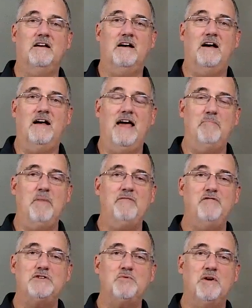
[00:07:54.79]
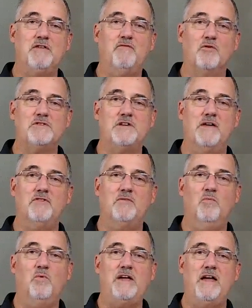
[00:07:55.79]
At Menifee
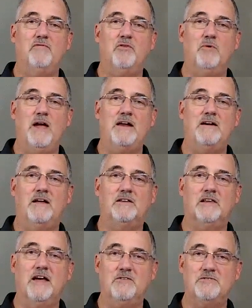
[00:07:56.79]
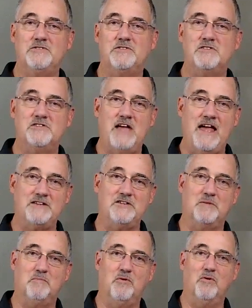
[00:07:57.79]
24/7, we have created a Letters to
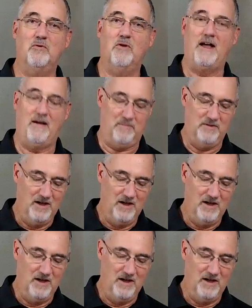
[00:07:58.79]
Santa program.